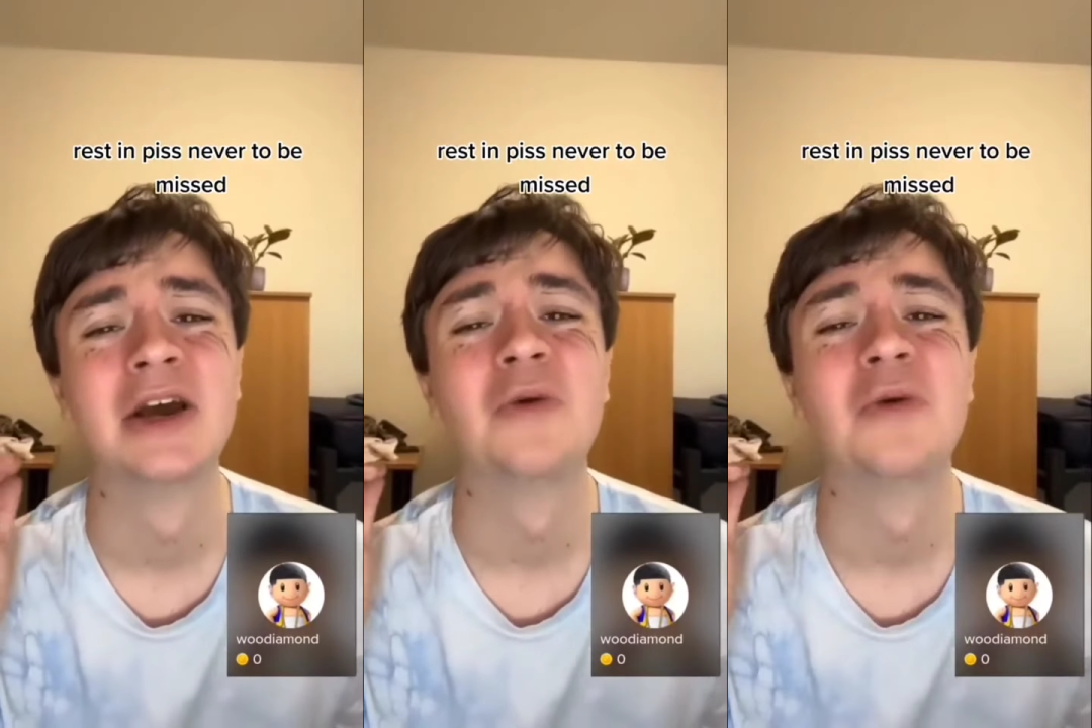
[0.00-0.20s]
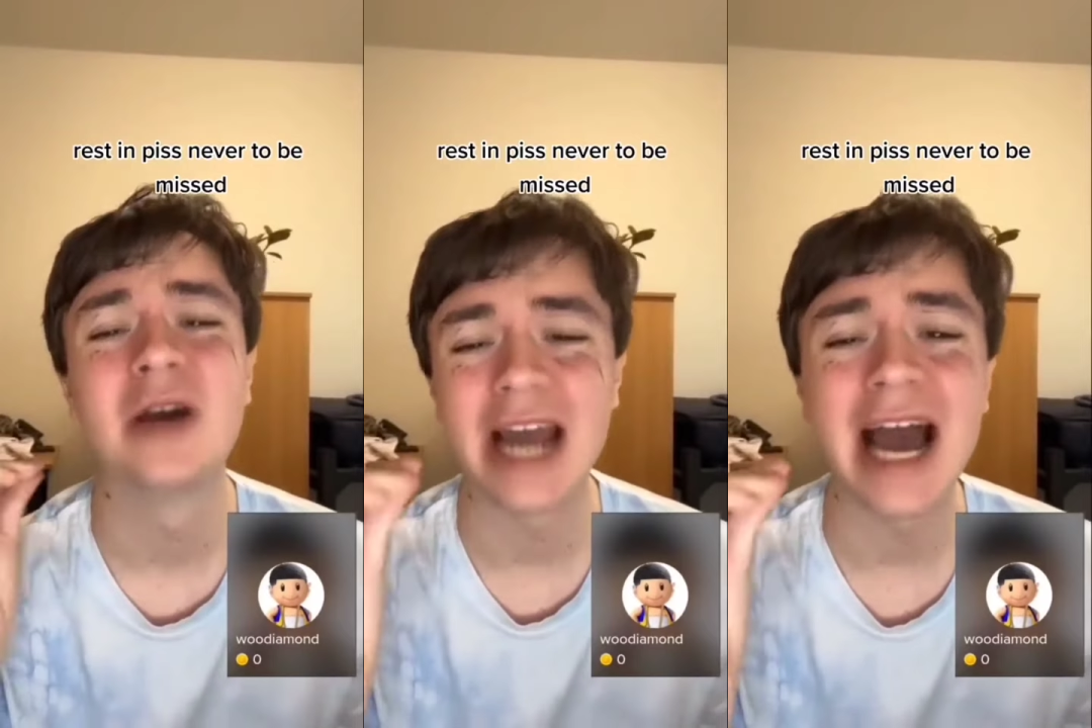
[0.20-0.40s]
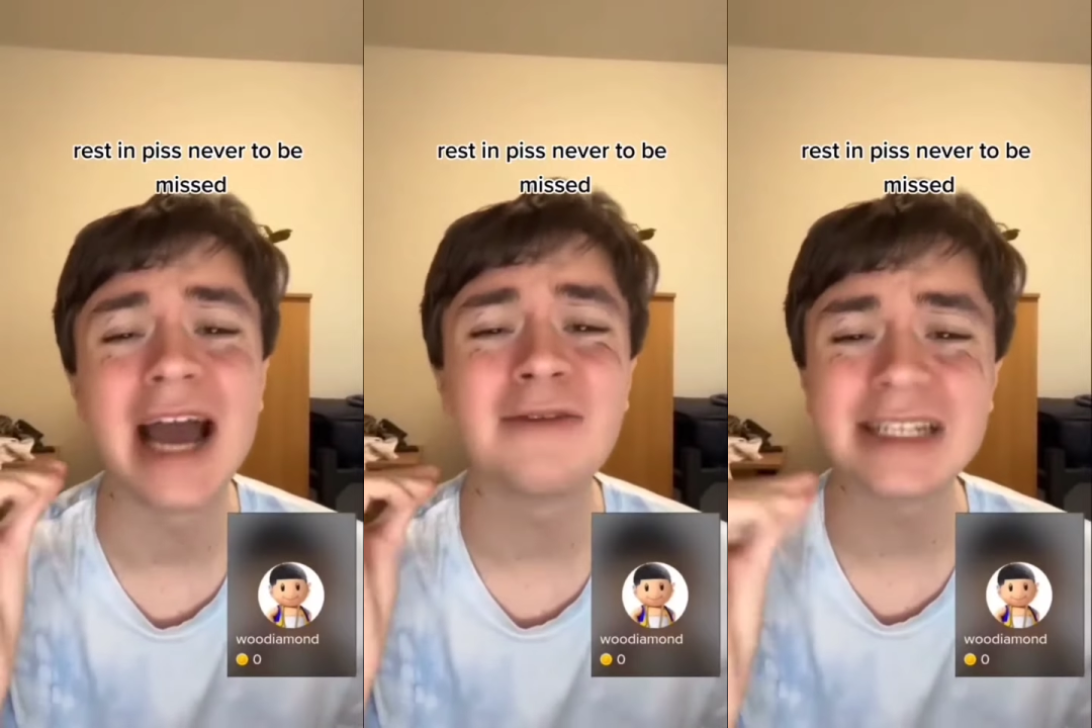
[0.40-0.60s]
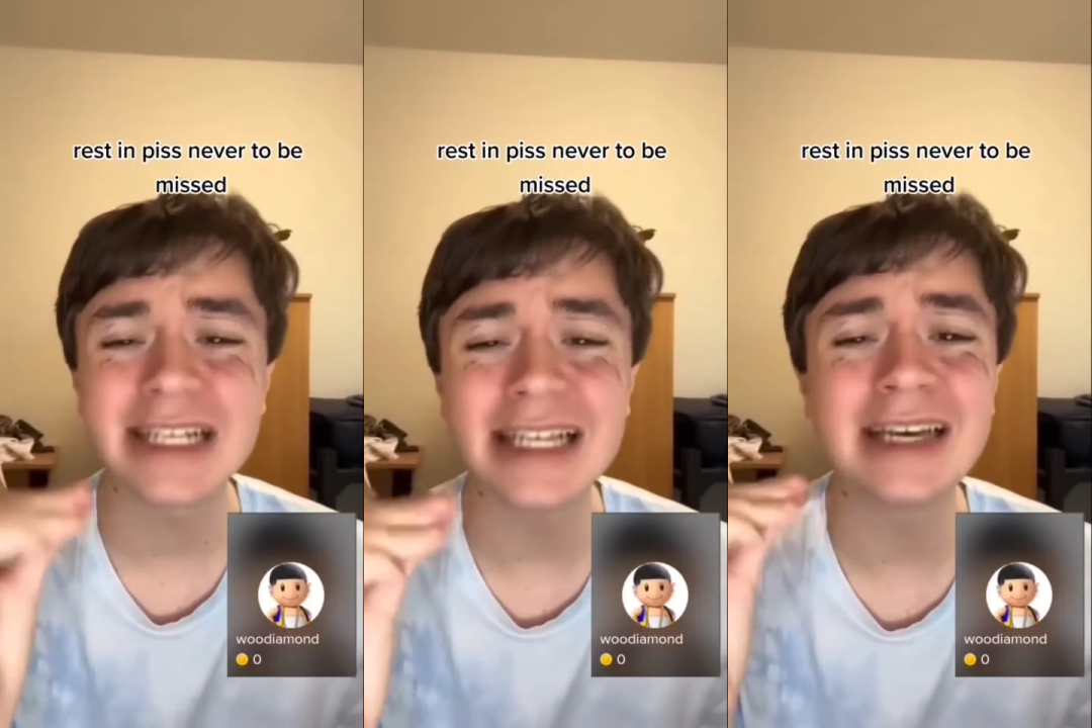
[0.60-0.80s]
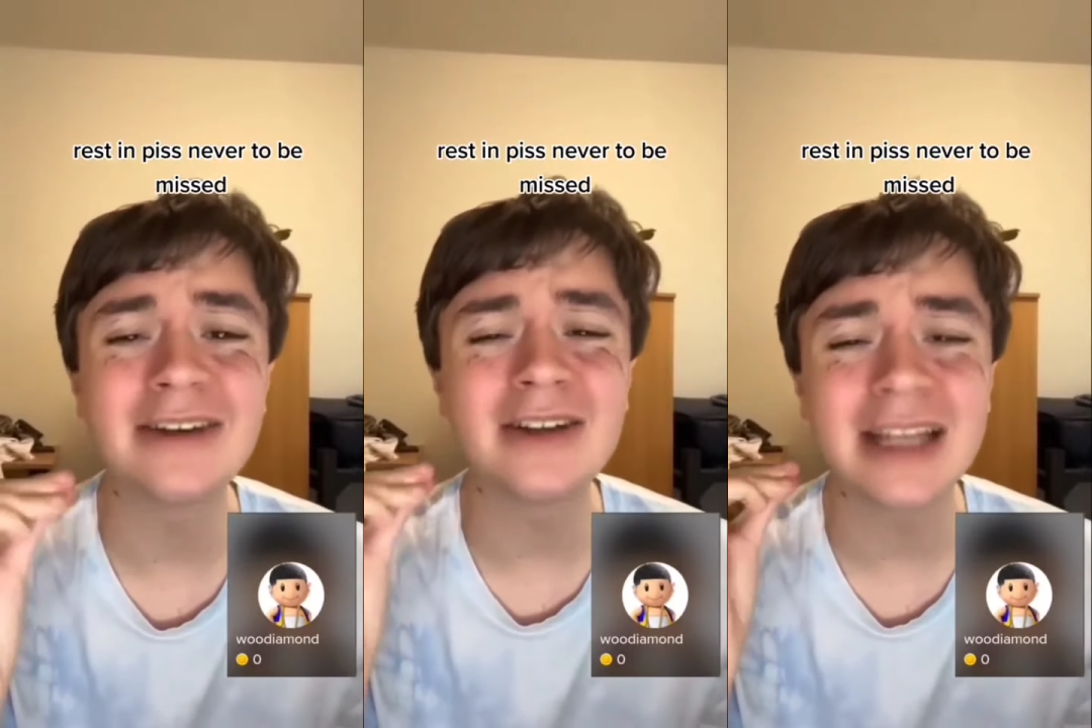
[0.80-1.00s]
When I was a
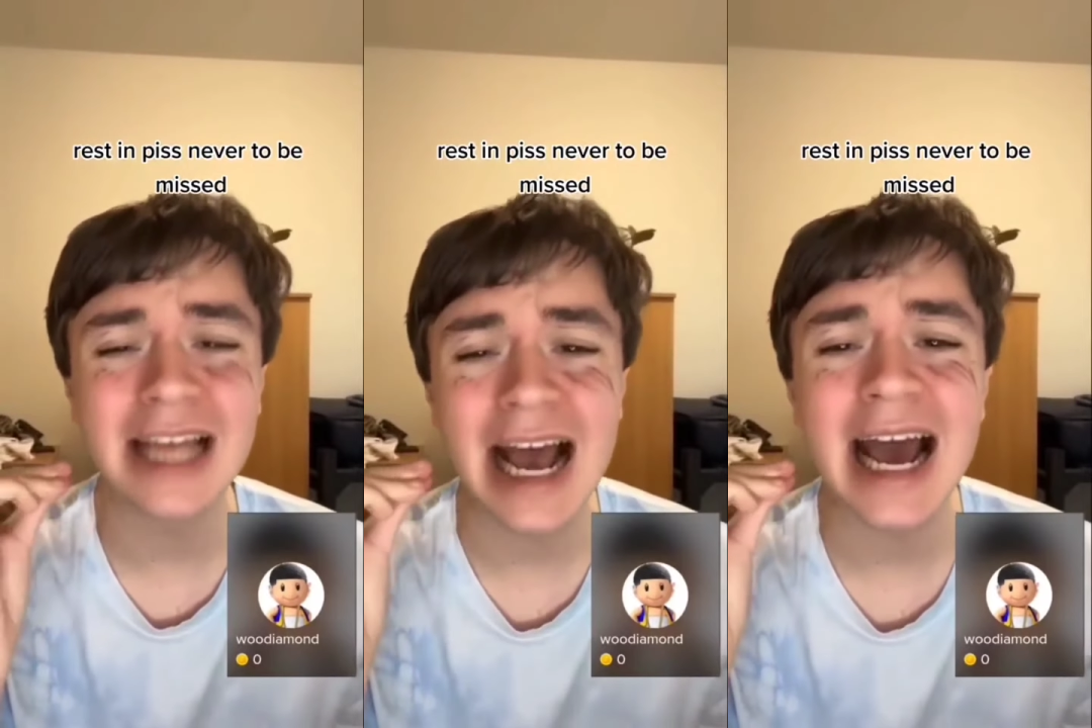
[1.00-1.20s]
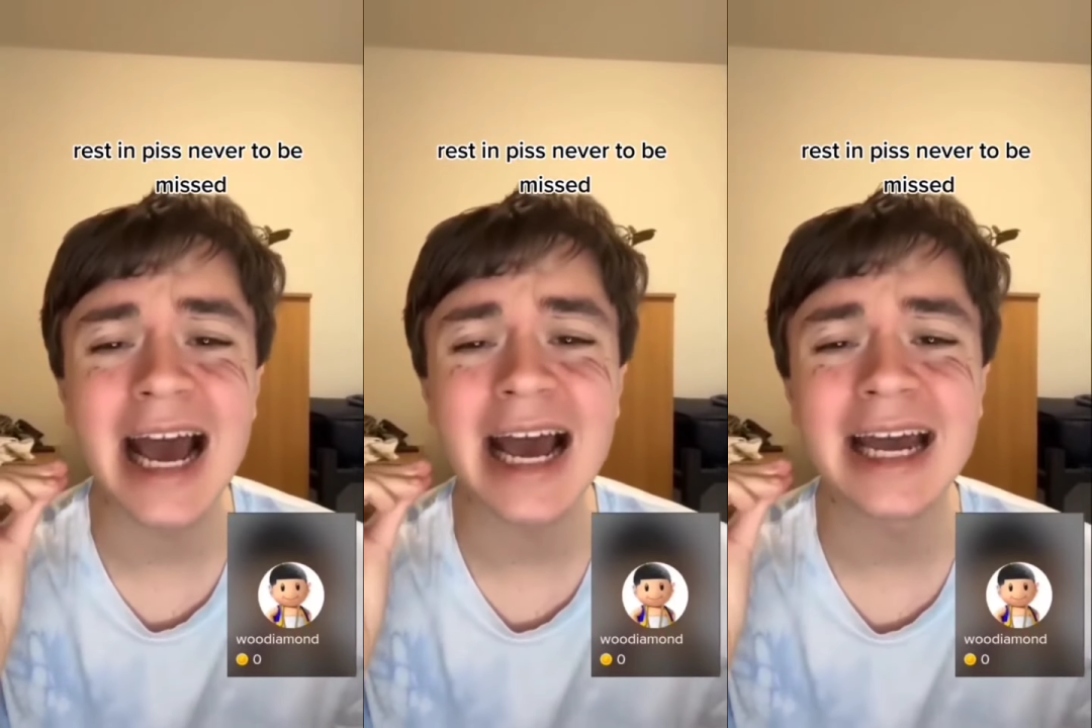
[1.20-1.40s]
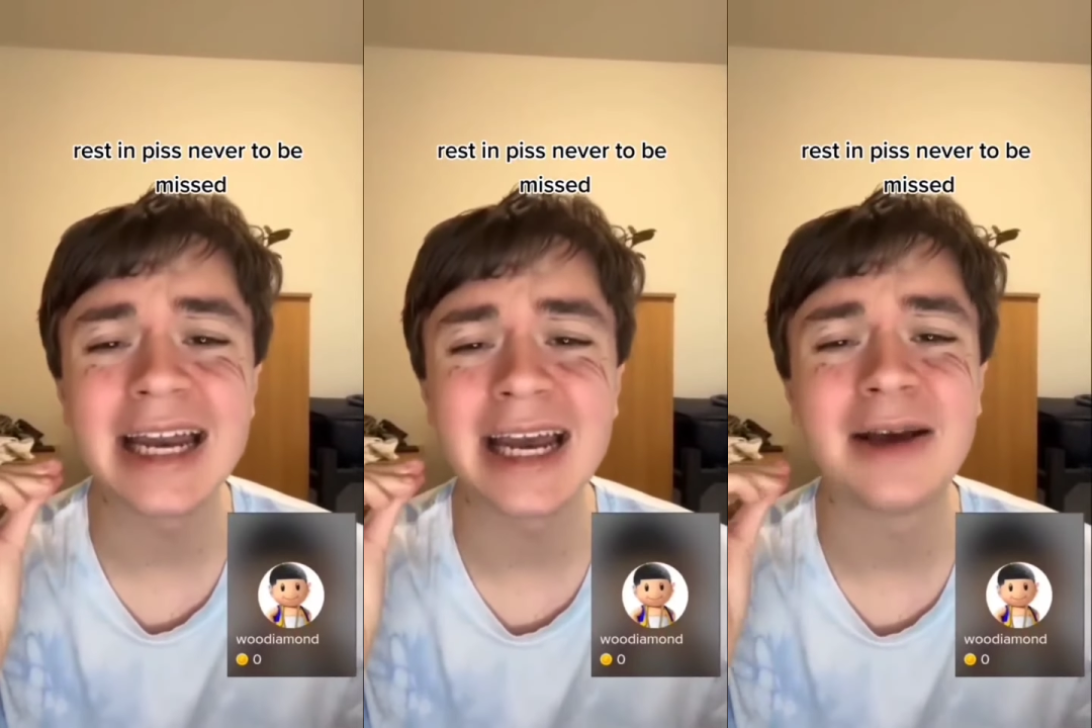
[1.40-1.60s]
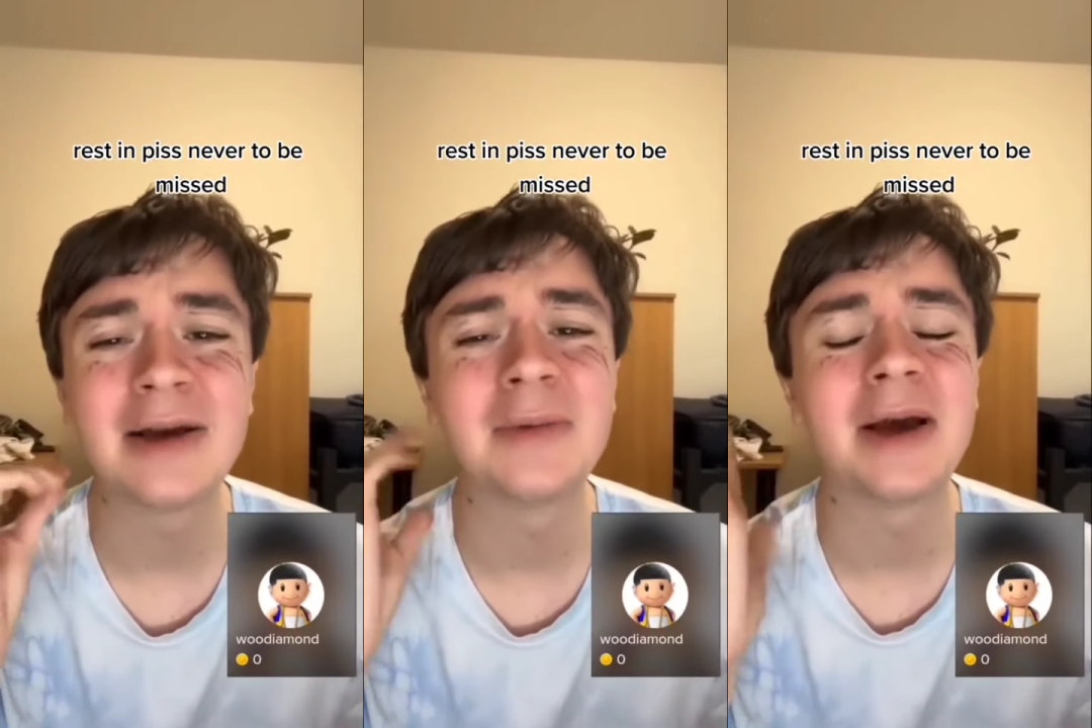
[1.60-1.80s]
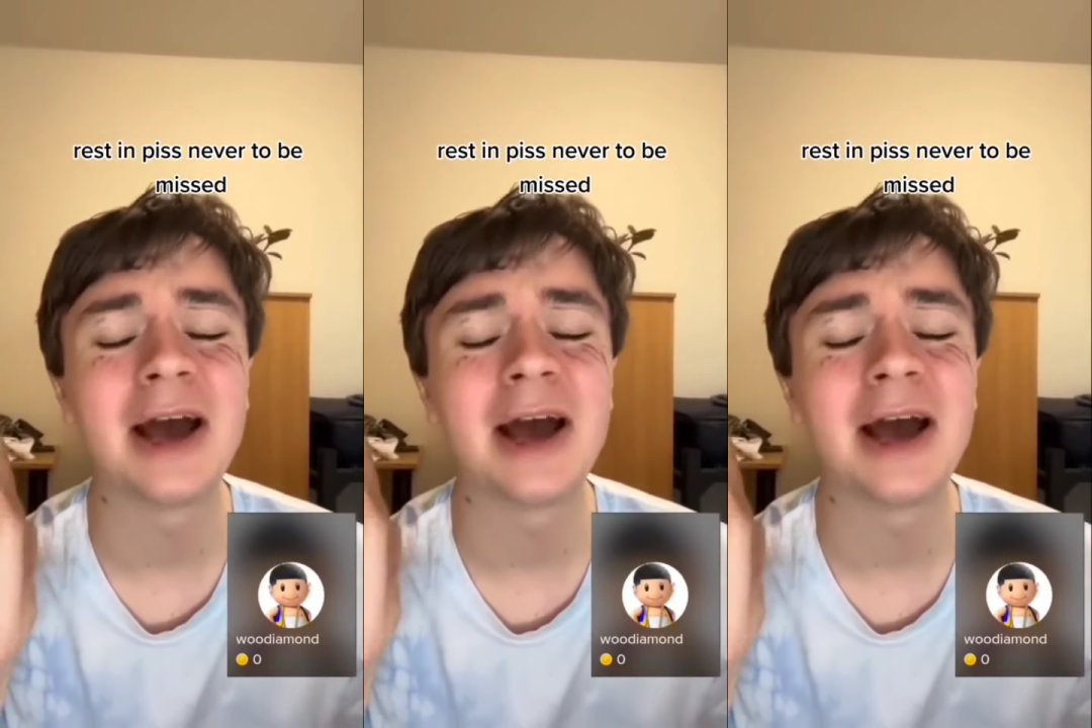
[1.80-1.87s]
little lad,